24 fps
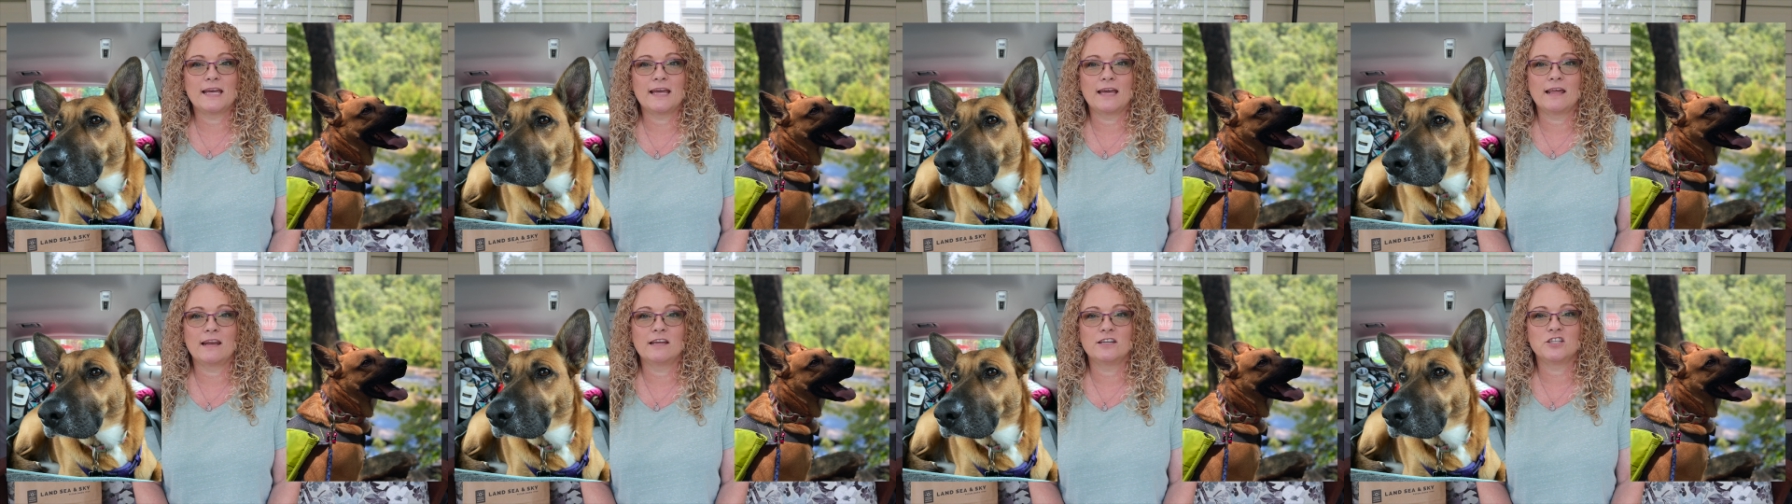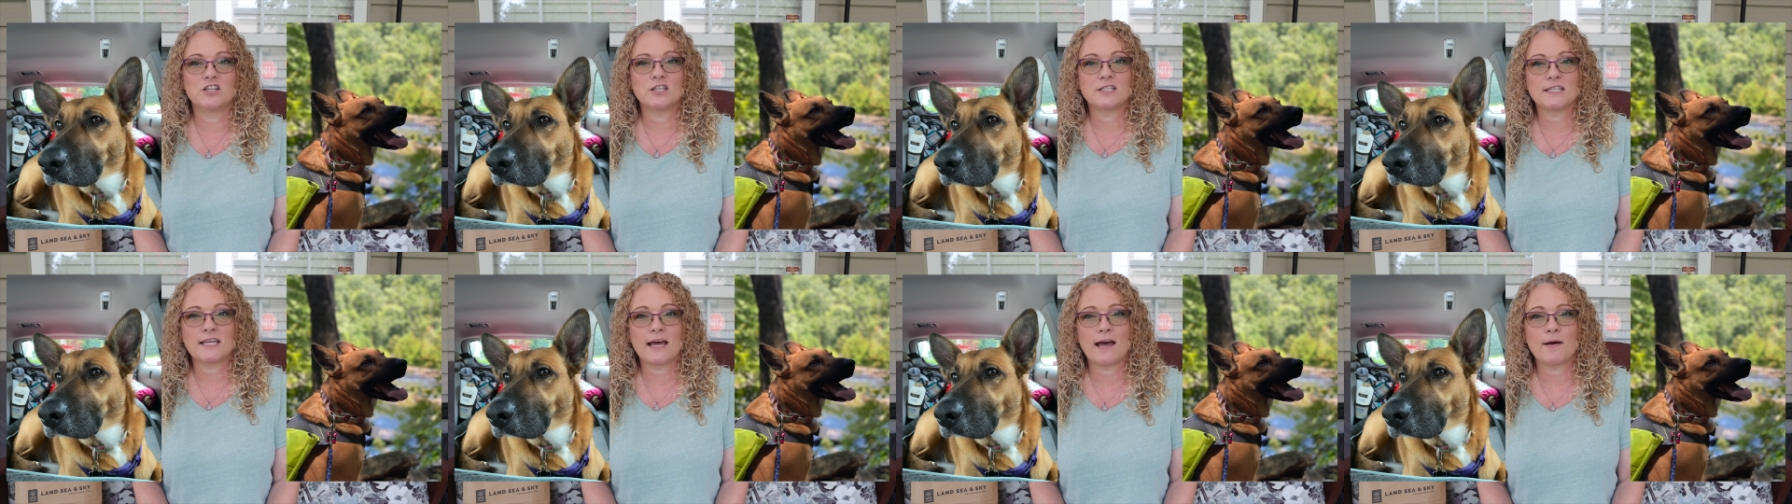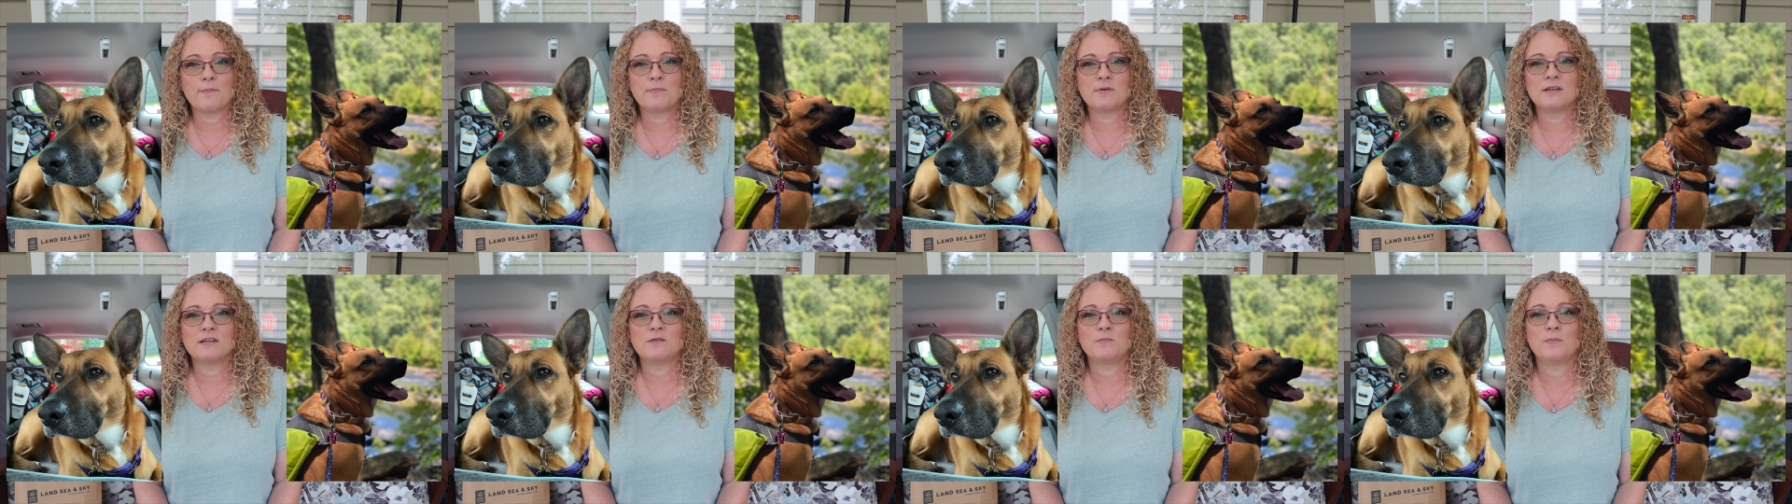and it just
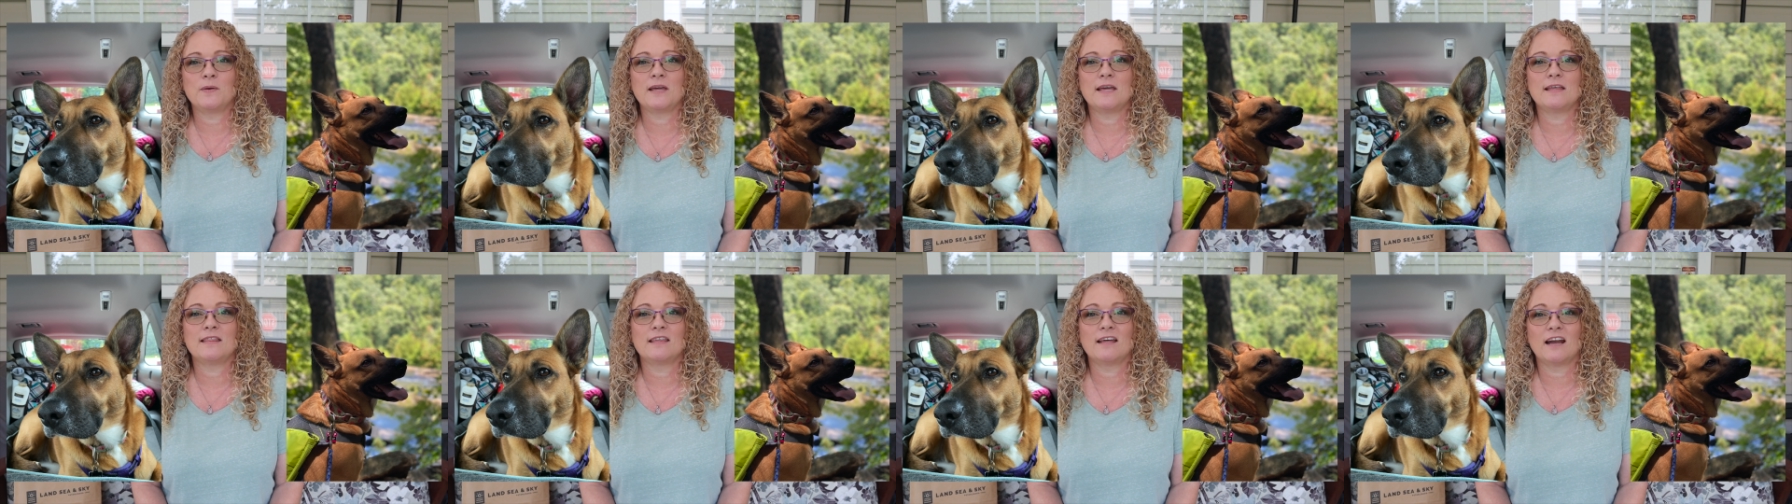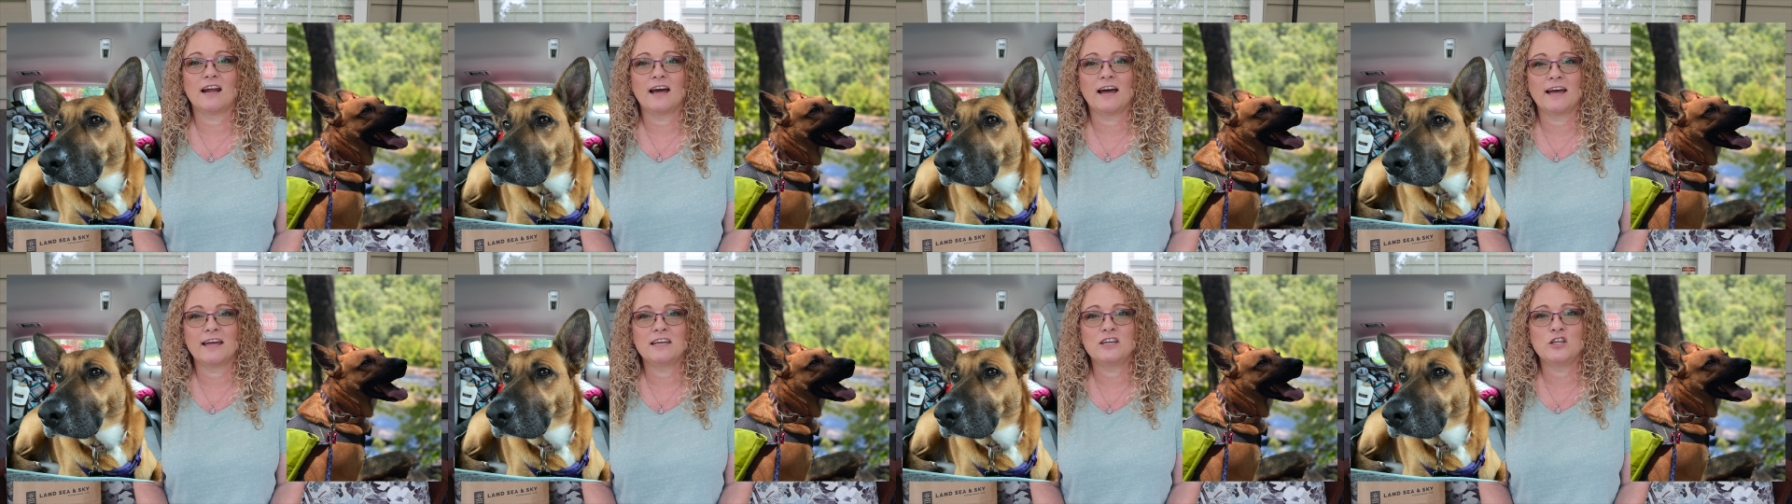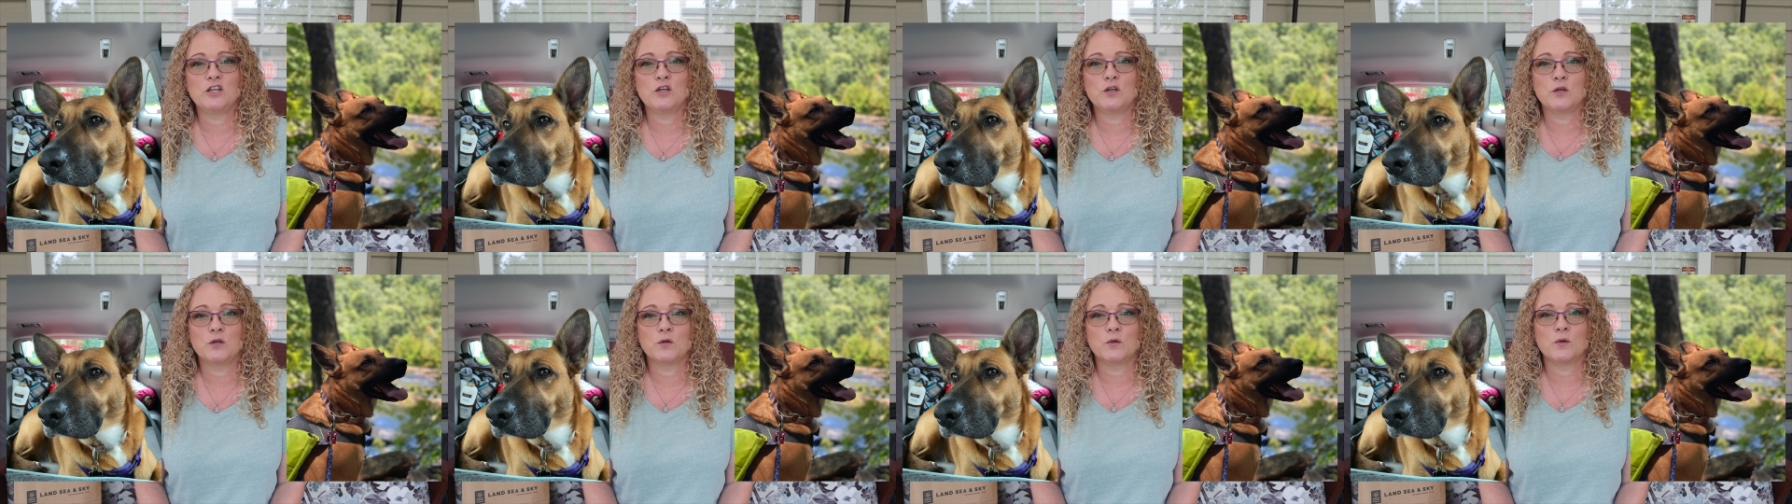happened to be that I
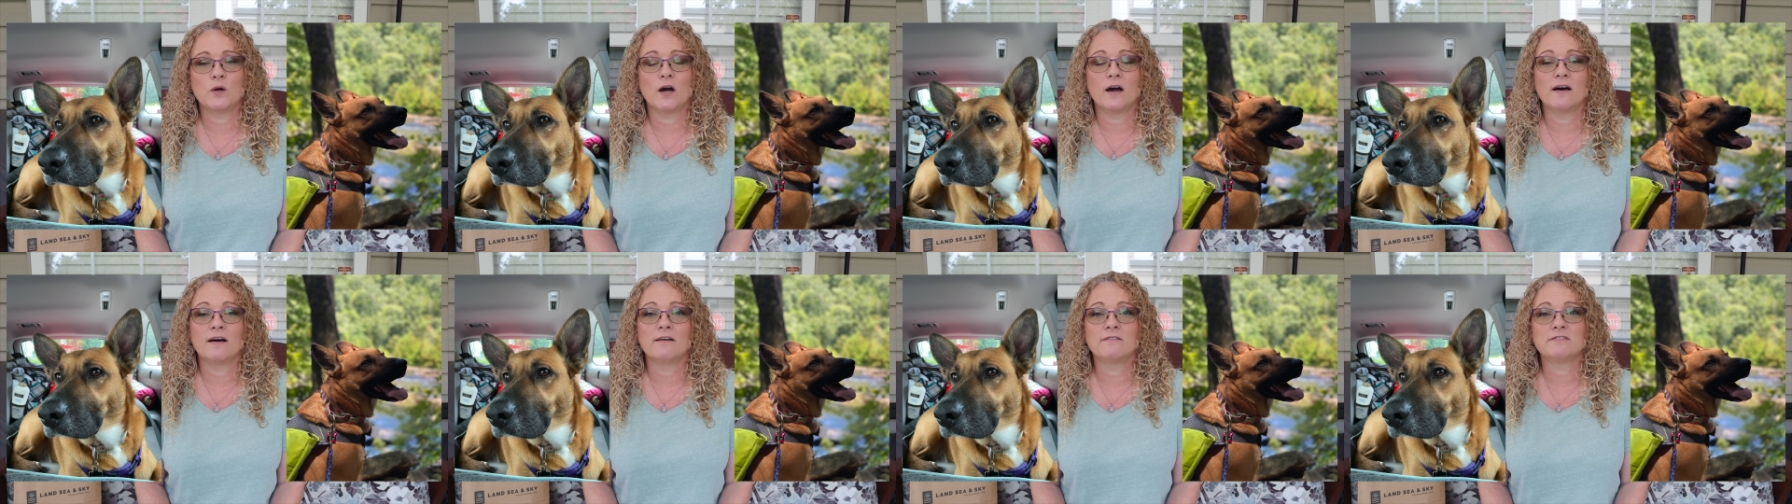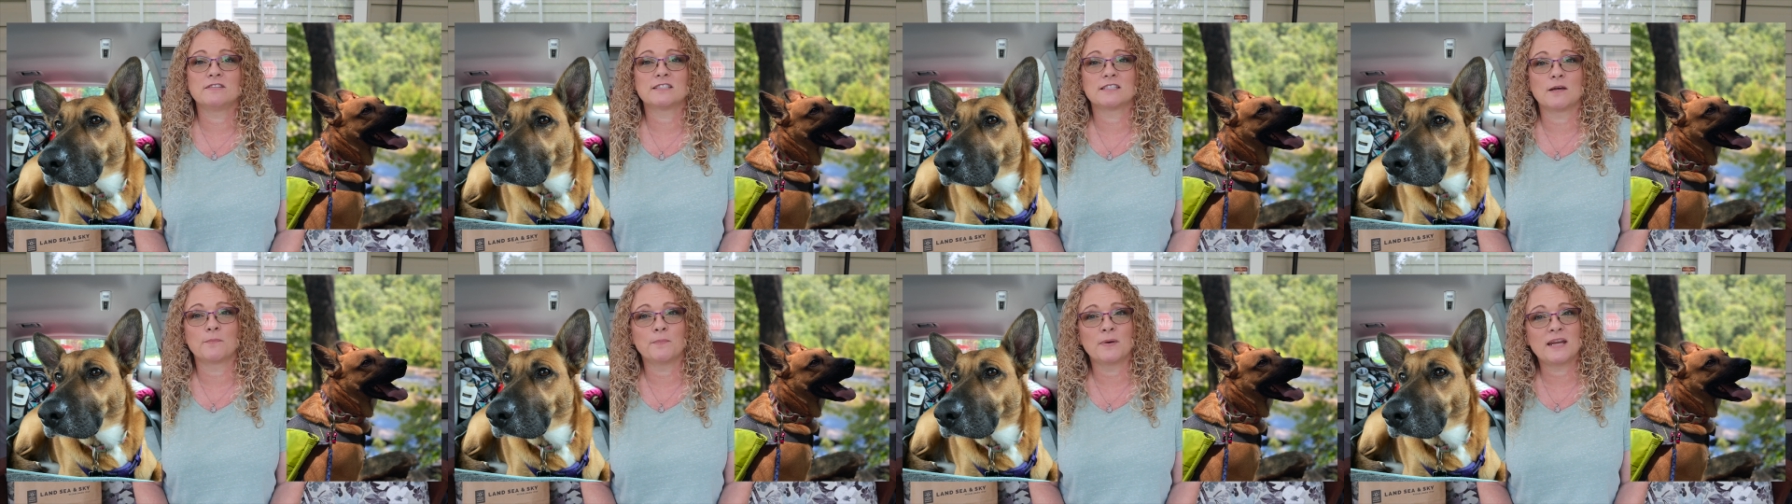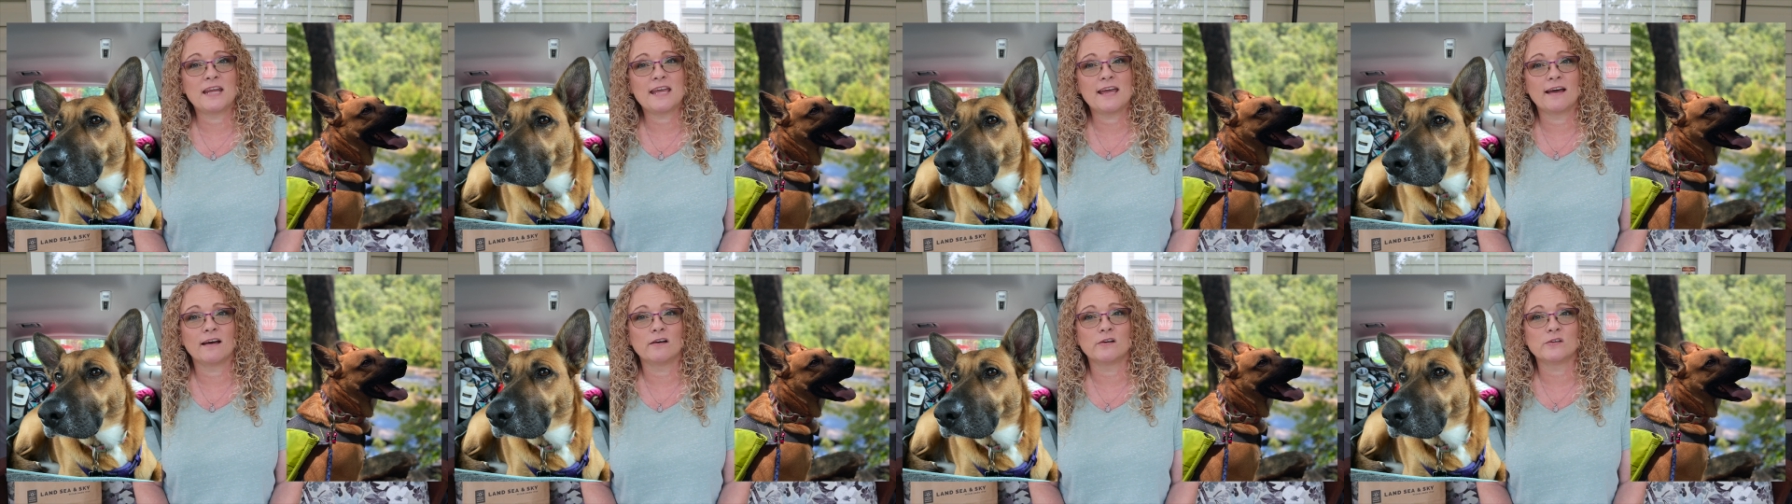knew of
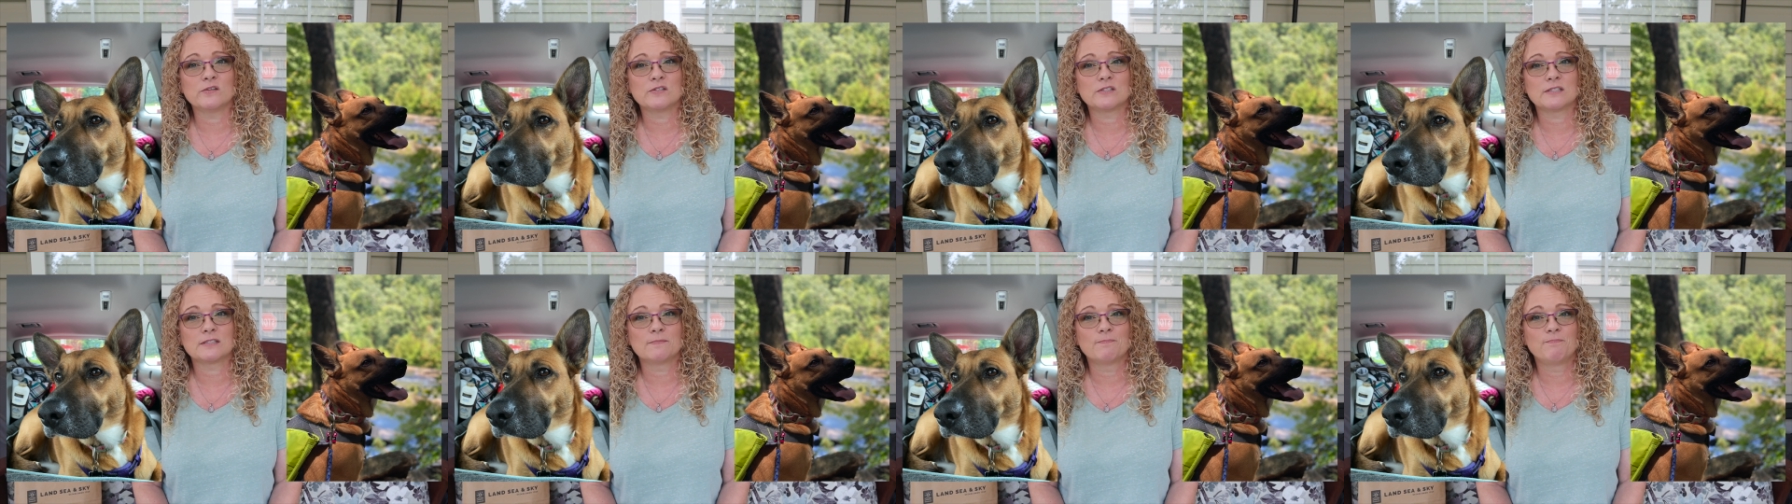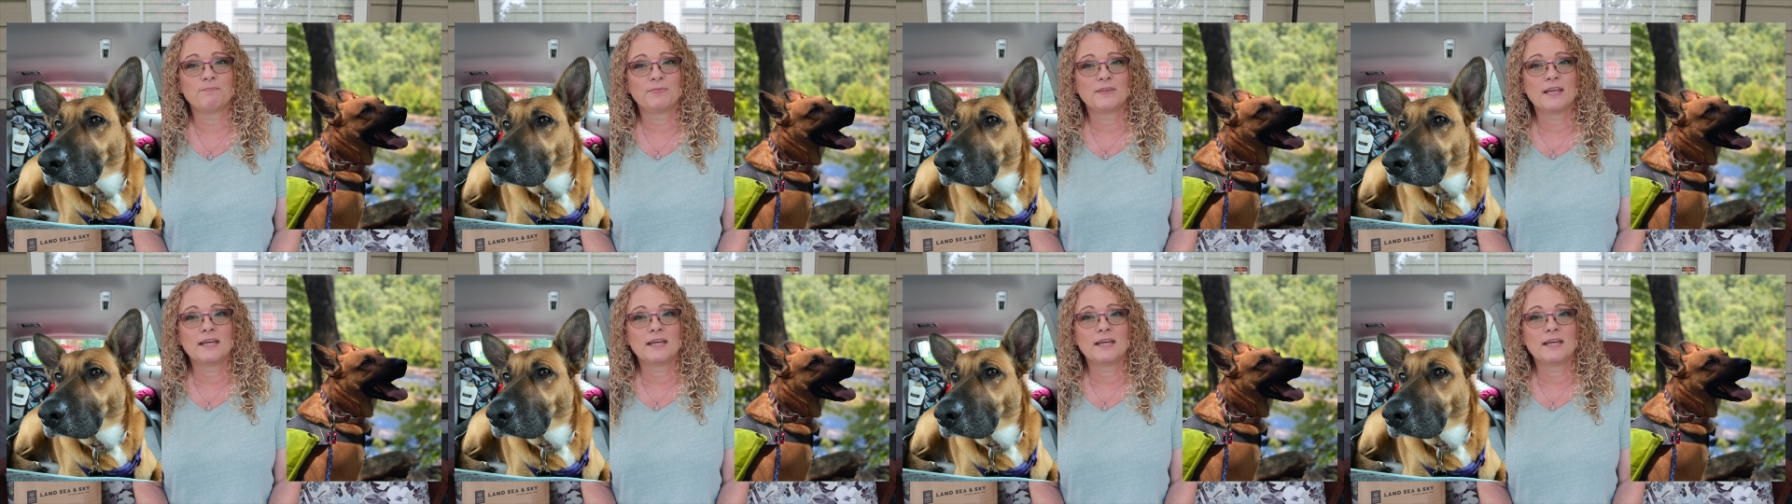somebody else